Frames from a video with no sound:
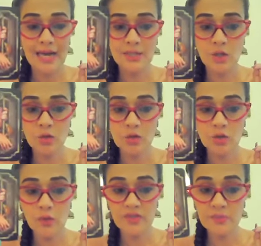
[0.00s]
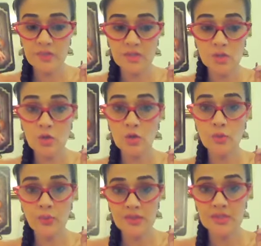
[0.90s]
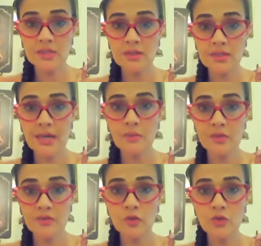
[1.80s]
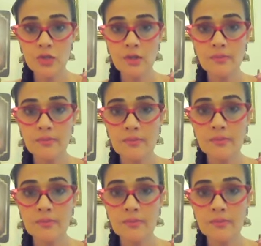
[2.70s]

I don't know if this person is going to do prison time in the future.